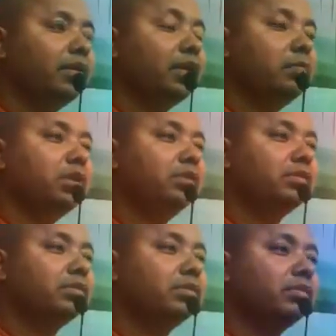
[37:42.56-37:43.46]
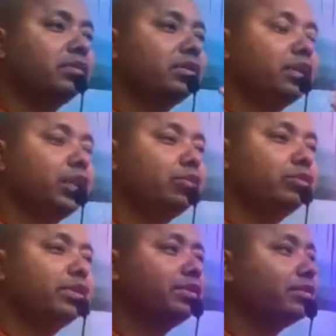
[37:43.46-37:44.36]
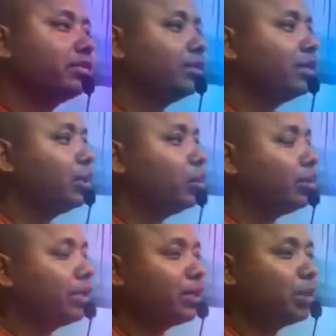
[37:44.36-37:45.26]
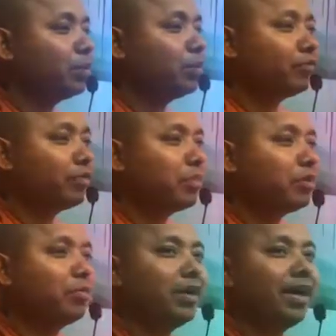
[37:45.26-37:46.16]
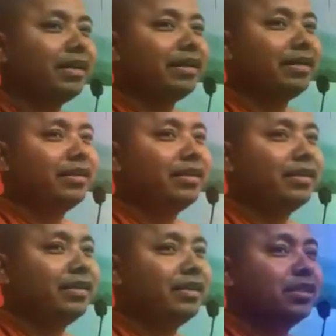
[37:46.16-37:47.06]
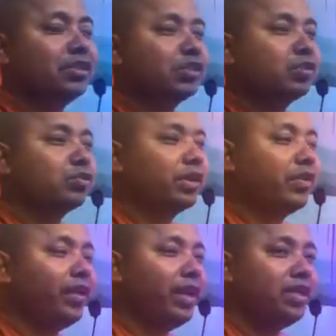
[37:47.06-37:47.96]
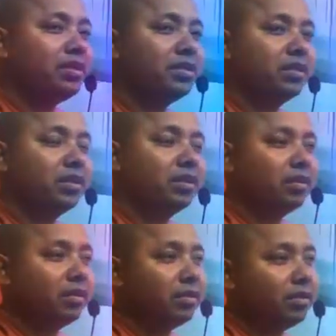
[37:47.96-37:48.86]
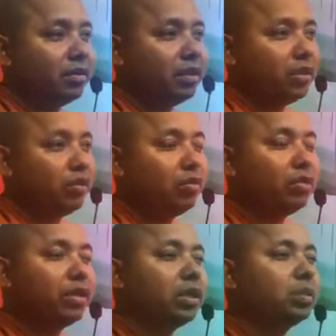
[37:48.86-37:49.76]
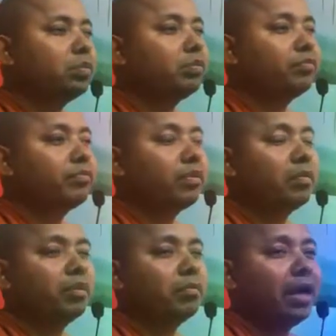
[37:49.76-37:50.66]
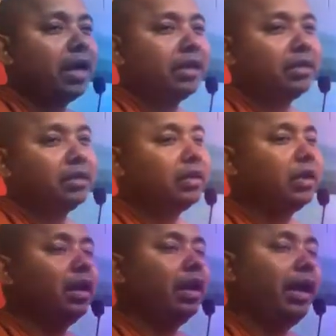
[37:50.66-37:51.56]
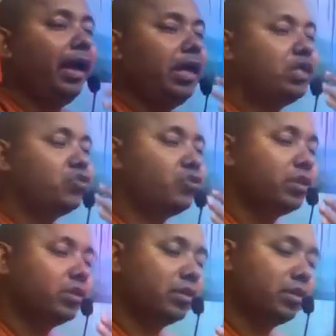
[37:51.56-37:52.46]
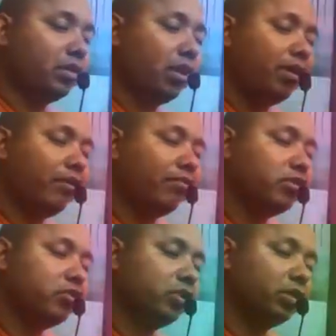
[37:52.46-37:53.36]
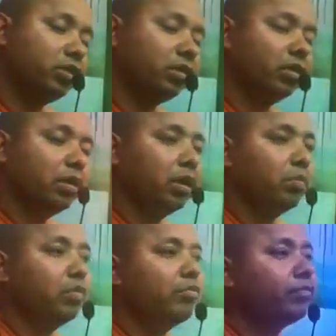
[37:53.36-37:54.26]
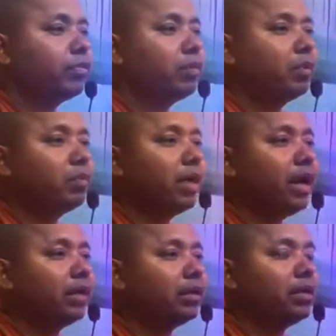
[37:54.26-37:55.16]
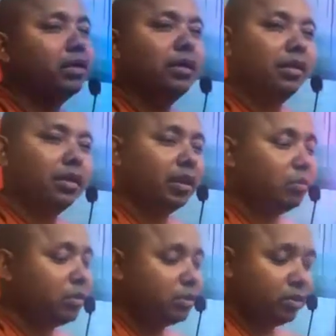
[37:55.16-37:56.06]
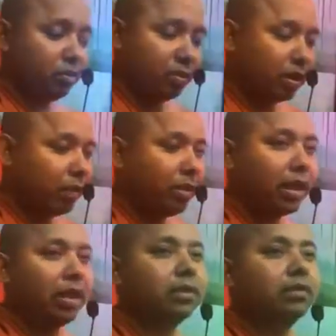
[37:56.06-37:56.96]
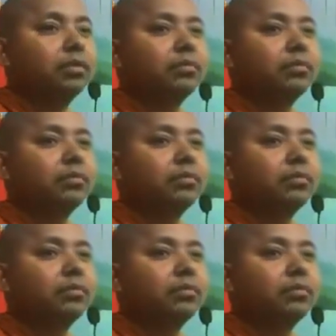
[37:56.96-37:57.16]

That means delusion you already remove from your mind. So greed you already remove from your mind. Hatred or aversion remove from your mind. That means you become Arahant.